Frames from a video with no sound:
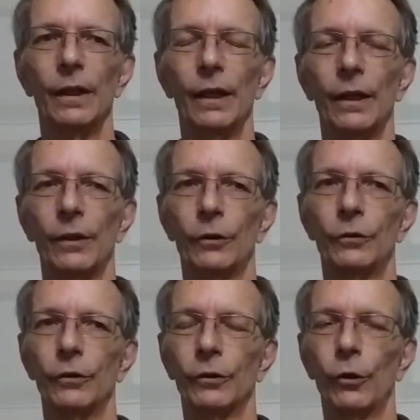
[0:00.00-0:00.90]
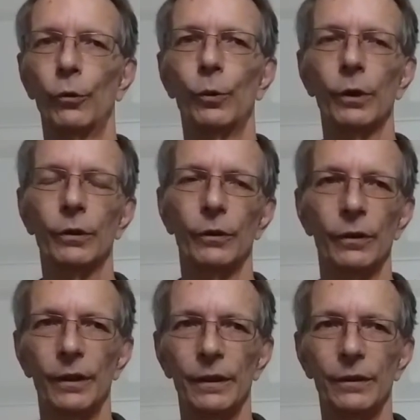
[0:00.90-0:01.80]
and there's a co-worker
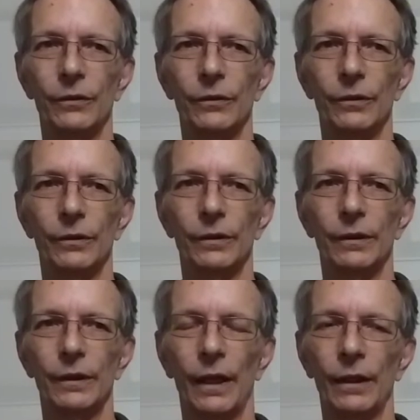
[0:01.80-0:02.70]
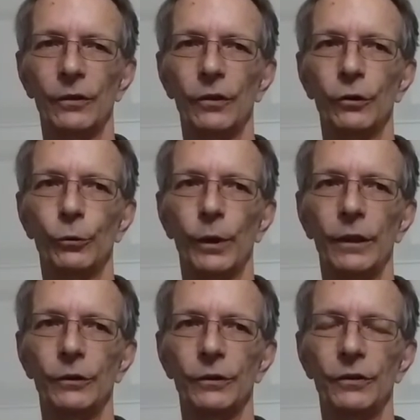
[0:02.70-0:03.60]
that's got a
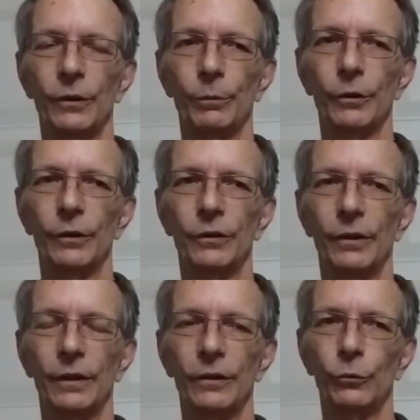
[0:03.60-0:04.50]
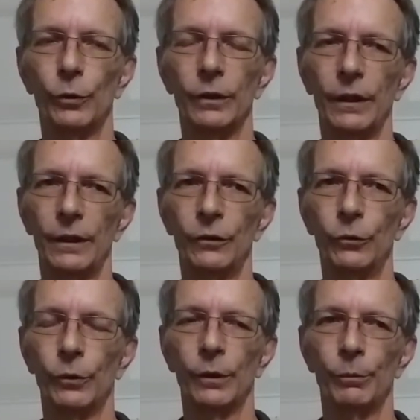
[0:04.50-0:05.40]
situation similar to this we'll get
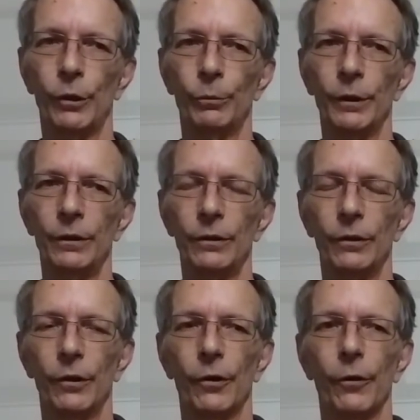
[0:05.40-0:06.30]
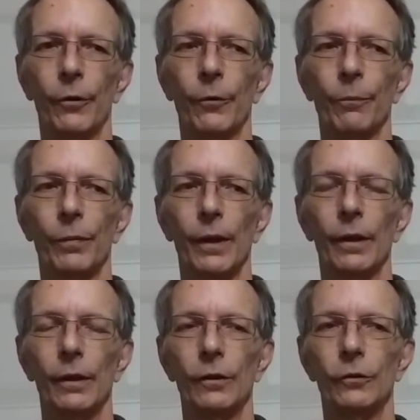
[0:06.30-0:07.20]
into in a moment.
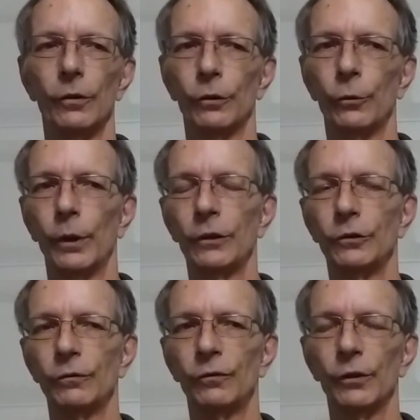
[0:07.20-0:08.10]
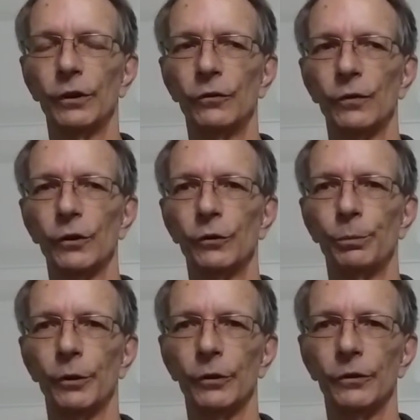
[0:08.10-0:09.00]
So the question for this first
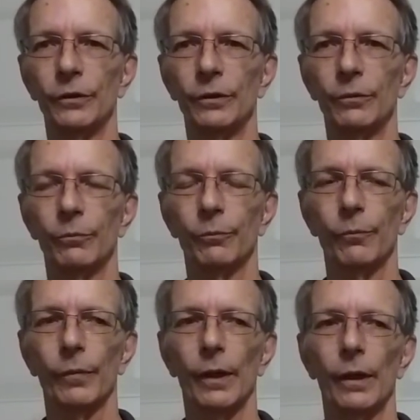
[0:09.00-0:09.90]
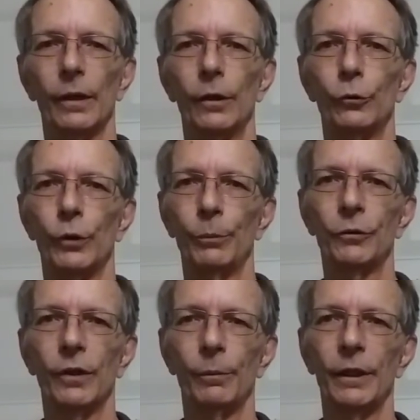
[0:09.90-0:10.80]
person, trips
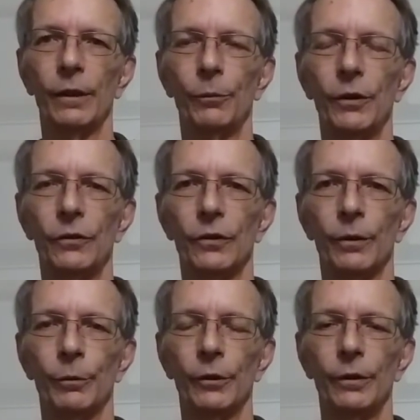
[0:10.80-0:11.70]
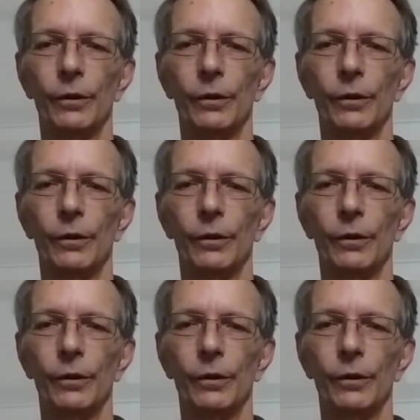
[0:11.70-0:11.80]
coming up this summer,